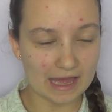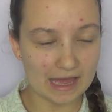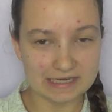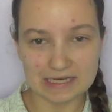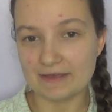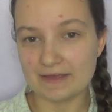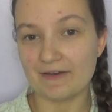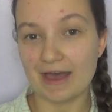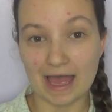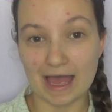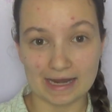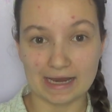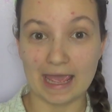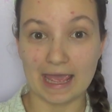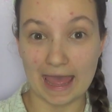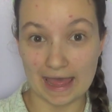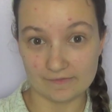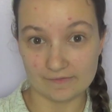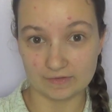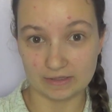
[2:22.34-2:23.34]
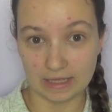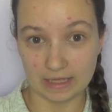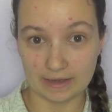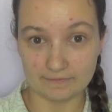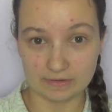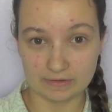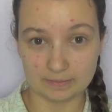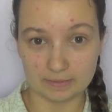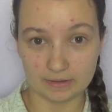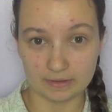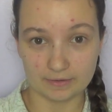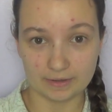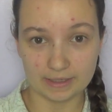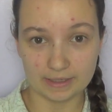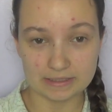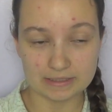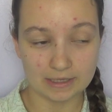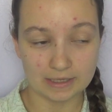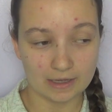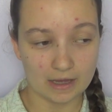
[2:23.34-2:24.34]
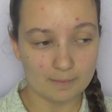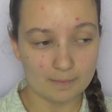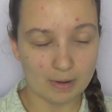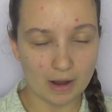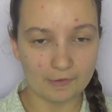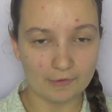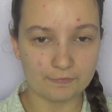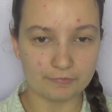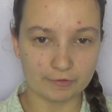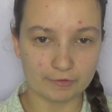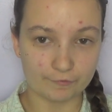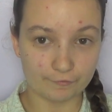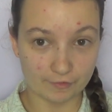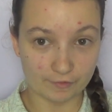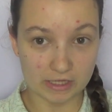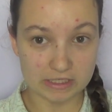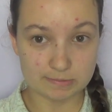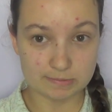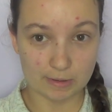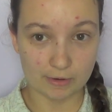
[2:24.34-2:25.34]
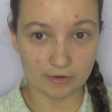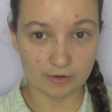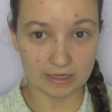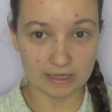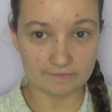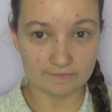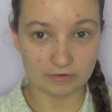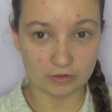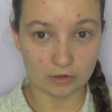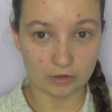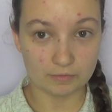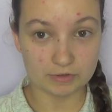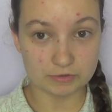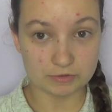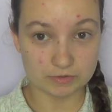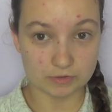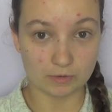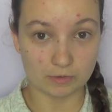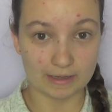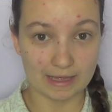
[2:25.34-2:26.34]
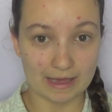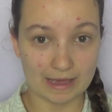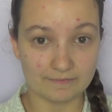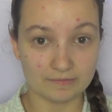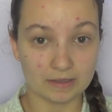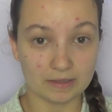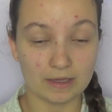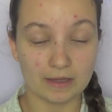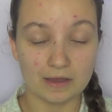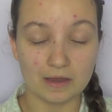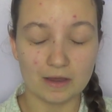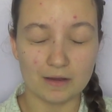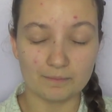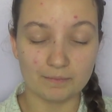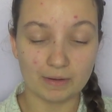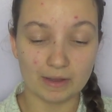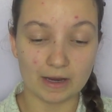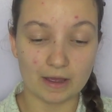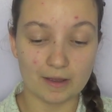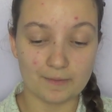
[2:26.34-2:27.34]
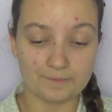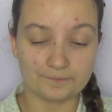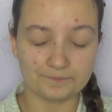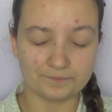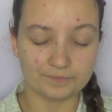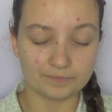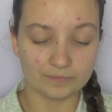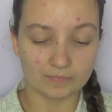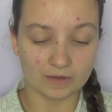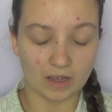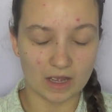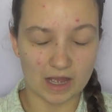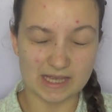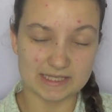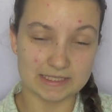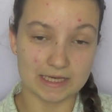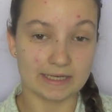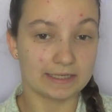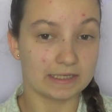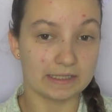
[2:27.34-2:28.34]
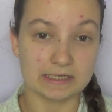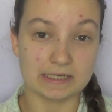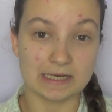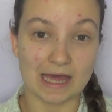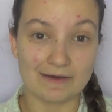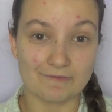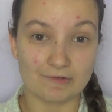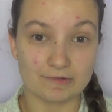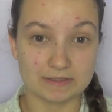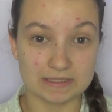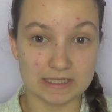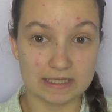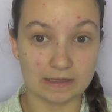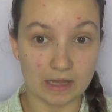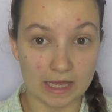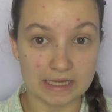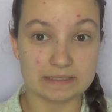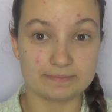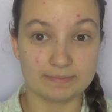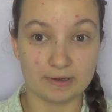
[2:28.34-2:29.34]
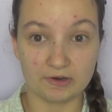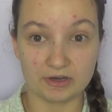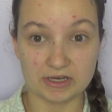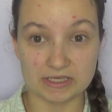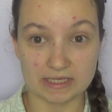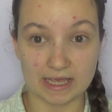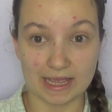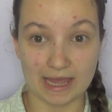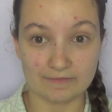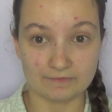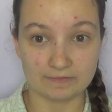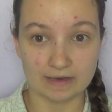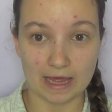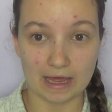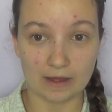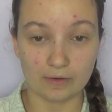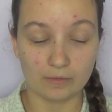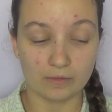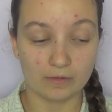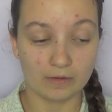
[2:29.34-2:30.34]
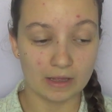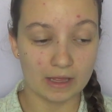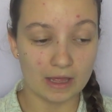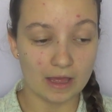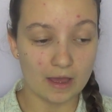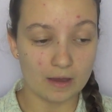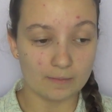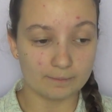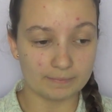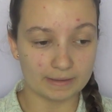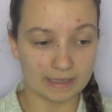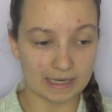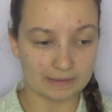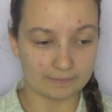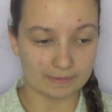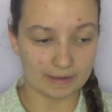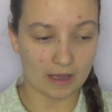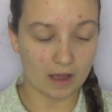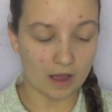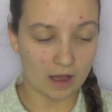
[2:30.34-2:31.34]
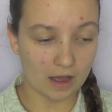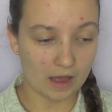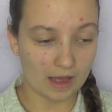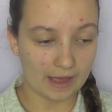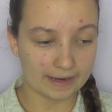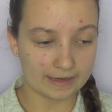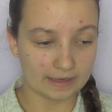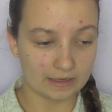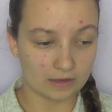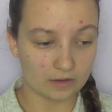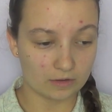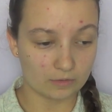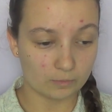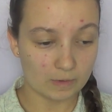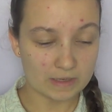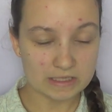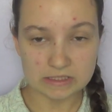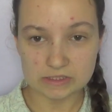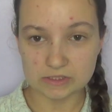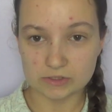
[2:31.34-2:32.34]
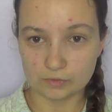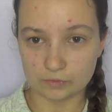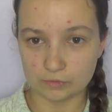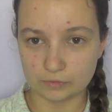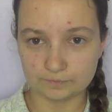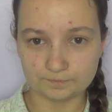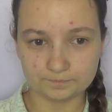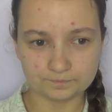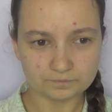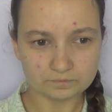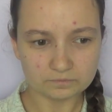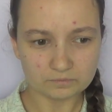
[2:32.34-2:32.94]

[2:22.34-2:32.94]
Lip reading: never had a heavy, heavy period, apart from the first period I ever got, which was quite heavy. But I certainly didn't have as light a period as I have now. But anyway, I went to school.